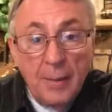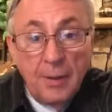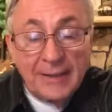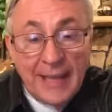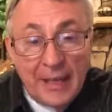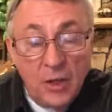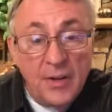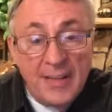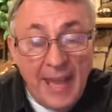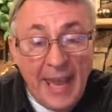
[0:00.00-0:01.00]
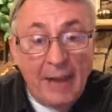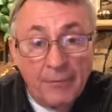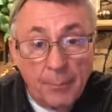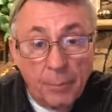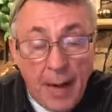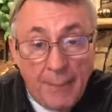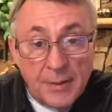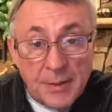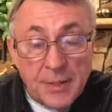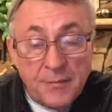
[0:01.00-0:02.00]
but they couldn't have the
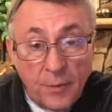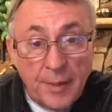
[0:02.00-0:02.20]
promises for